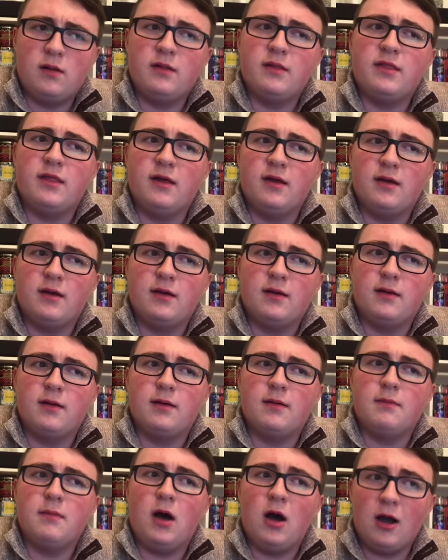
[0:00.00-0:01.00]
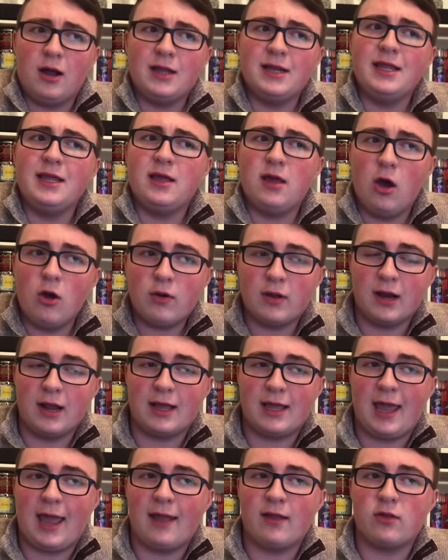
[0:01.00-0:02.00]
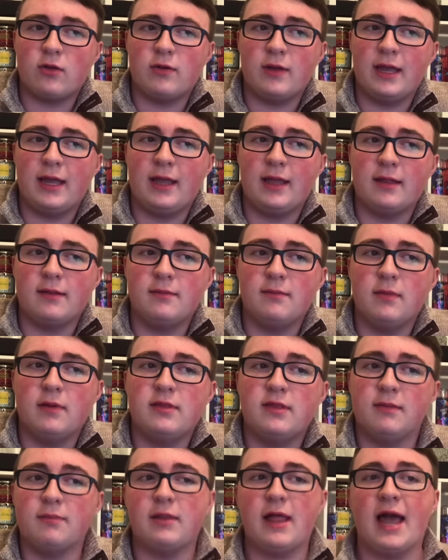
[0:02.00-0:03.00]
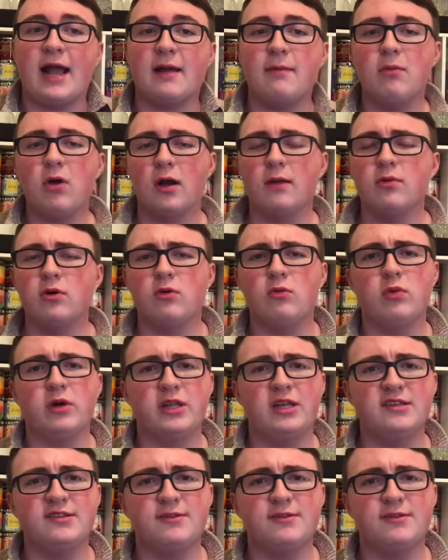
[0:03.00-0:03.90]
the mahogany coconut candle in the black marble, which